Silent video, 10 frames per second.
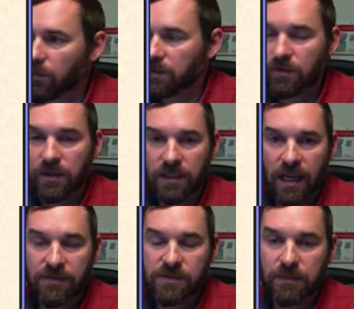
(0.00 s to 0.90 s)
we do need
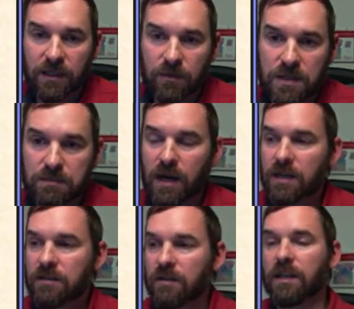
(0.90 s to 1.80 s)
to have some increased
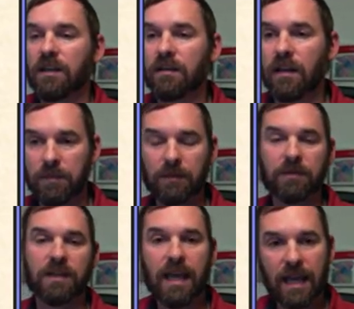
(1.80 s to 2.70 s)
monitoring and, and be
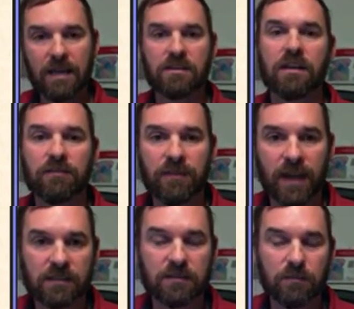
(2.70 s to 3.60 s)
able to gauge the
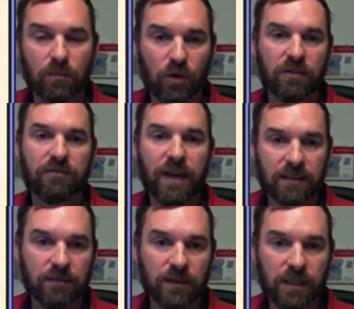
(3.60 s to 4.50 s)
effects more
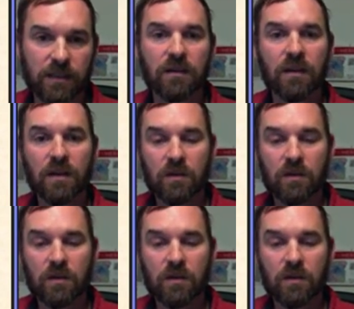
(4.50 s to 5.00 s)
effectively and